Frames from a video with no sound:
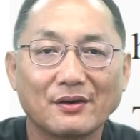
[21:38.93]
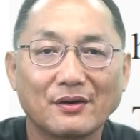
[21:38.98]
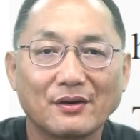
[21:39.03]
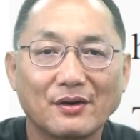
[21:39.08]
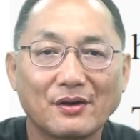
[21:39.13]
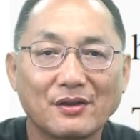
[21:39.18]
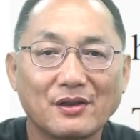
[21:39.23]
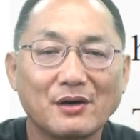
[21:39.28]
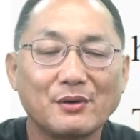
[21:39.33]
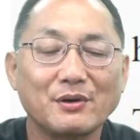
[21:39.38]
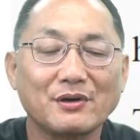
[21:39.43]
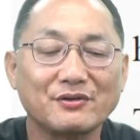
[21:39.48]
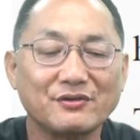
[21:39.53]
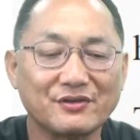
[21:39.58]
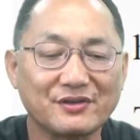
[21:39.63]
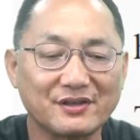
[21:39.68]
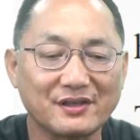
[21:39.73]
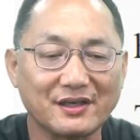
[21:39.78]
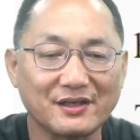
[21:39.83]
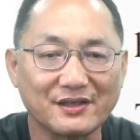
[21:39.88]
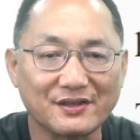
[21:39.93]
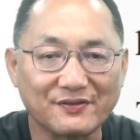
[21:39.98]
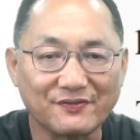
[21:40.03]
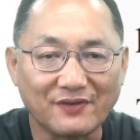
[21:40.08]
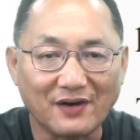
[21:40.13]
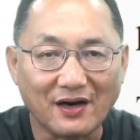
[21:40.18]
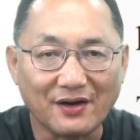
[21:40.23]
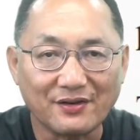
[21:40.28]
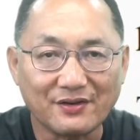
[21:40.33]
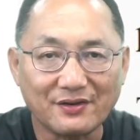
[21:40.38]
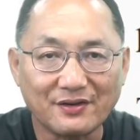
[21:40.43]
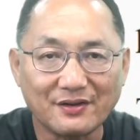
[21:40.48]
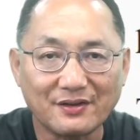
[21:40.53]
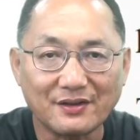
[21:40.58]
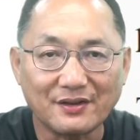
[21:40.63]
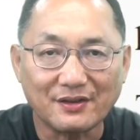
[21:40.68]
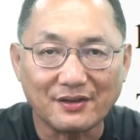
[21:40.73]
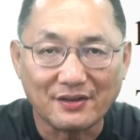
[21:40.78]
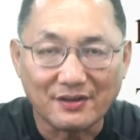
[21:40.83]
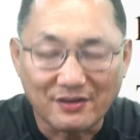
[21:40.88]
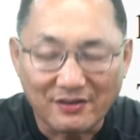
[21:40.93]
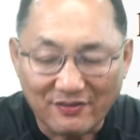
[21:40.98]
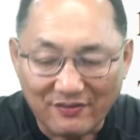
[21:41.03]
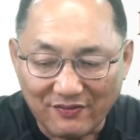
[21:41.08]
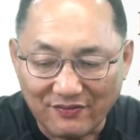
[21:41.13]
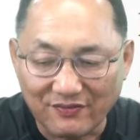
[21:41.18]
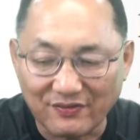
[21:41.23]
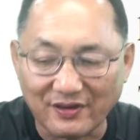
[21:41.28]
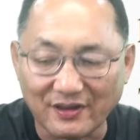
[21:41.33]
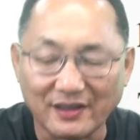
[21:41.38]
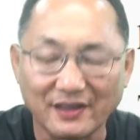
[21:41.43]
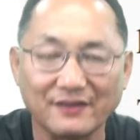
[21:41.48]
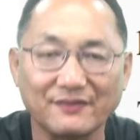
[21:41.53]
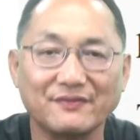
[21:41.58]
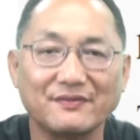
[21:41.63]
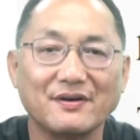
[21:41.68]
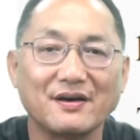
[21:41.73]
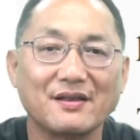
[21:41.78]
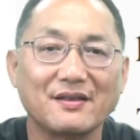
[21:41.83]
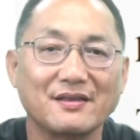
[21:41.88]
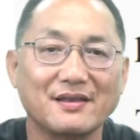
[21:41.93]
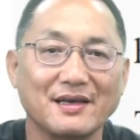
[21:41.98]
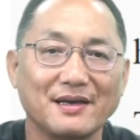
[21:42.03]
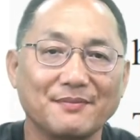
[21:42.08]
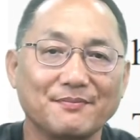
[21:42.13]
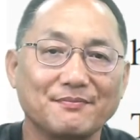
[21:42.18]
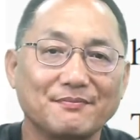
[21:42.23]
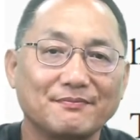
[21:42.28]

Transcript: The one who says, Father, forgive them.